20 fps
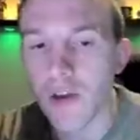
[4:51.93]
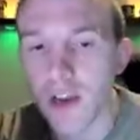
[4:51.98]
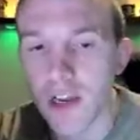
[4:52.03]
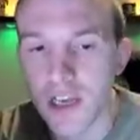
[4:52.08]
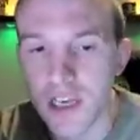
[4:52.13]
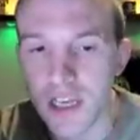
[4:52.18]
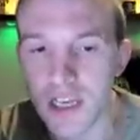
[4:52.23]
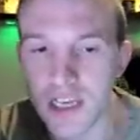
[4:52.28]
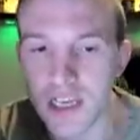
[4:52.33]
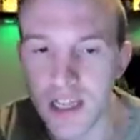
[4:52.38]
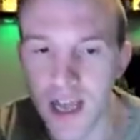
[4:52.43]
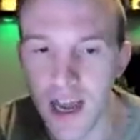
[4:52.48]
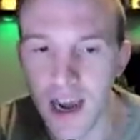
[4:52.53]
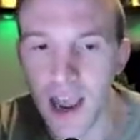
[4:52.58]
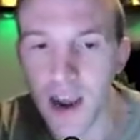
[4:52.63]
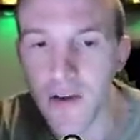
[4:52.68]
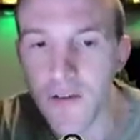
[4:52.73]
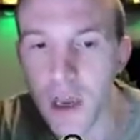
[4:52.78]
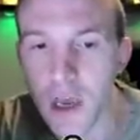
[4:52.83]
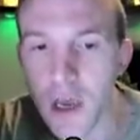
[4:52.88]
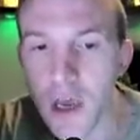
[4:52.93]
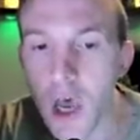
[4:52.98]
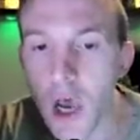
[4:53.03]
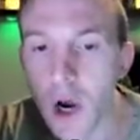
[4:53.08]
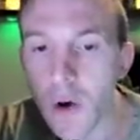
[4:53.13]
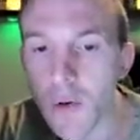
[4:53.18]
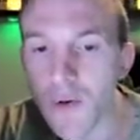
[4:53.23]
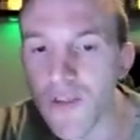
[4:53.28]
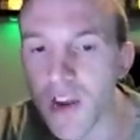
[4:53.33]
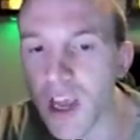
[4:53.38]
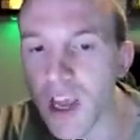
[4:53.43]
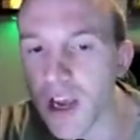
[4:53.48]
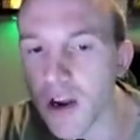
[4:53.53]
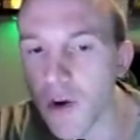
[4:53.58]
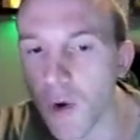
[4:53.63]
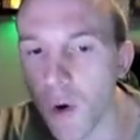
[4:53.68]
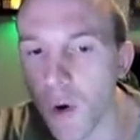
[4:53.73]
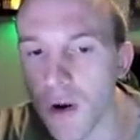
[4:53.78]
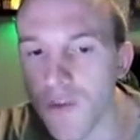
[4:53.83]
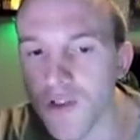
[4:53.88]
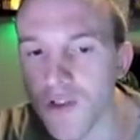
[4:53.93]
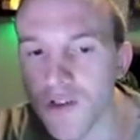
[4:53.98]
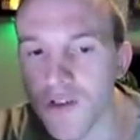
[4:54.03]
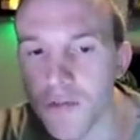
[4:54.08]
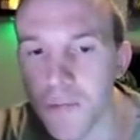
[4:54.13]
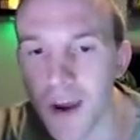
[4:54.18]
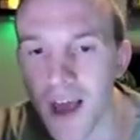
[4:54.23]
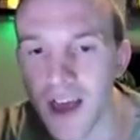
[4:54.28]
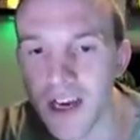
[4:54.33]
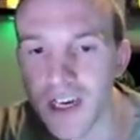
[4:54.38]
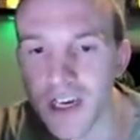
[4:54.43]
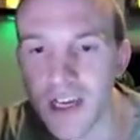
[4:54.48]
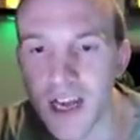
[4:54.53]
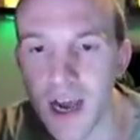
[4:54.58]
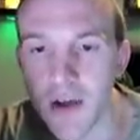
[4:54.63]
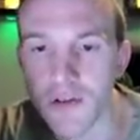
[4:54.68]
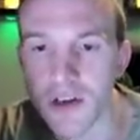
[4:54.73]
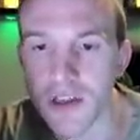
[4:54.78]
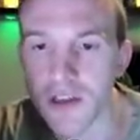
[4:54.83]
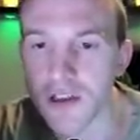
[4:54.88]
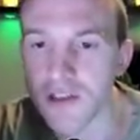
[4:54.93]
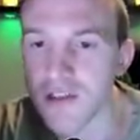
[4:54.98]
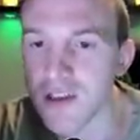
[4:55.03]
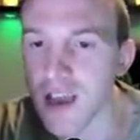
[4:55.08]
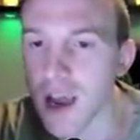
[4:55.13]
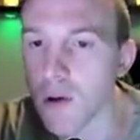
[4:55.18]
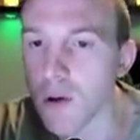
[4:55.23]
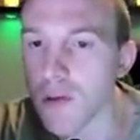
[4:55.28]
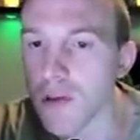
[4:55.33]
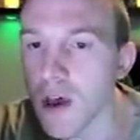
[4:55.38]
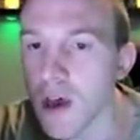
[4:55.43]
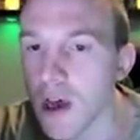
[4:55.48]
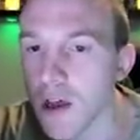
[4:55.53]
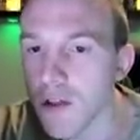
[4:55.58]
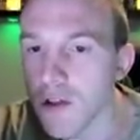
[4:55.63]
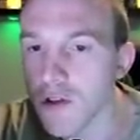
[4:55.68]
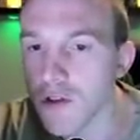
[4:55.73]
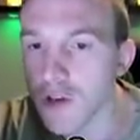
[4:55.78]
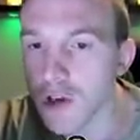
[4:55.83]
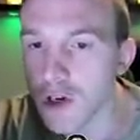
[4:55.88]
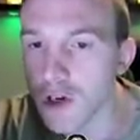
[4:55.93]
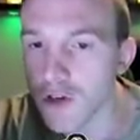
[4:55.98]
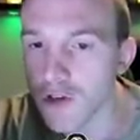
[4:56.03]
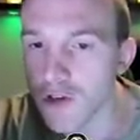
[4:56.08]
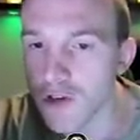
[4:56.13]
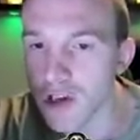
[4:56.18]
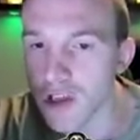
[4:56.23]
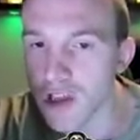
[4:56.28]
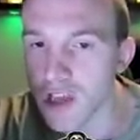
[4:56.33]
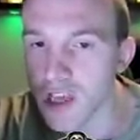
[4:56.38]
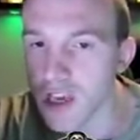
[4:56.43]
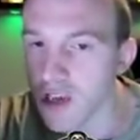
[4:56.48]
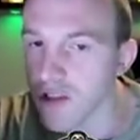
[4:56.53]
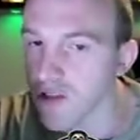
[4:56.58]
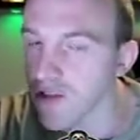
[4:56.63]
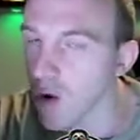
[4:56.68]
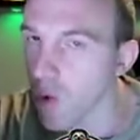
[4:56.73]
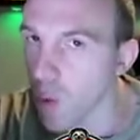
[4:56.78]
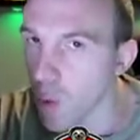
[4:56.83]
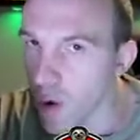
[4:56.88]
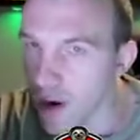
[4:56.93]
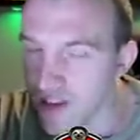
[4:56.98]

and you can take that area. We've taken all of the splash down to the south. There's just these